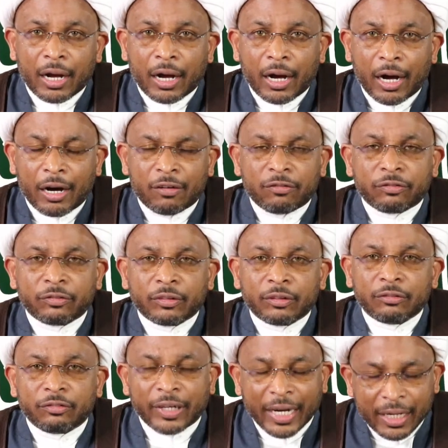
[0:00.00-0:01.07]
of
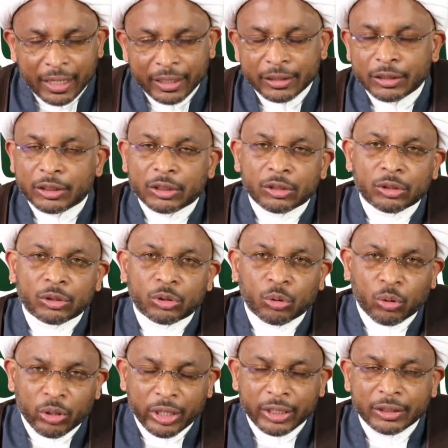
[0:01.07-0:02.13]
violence
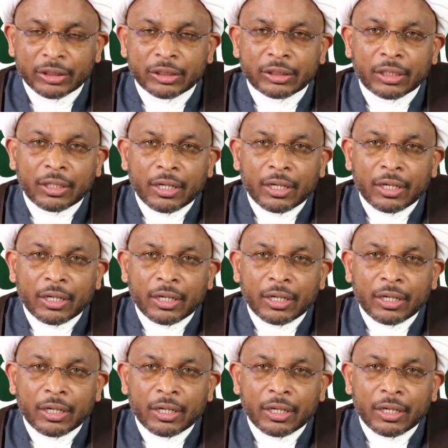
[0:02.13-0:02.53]
towards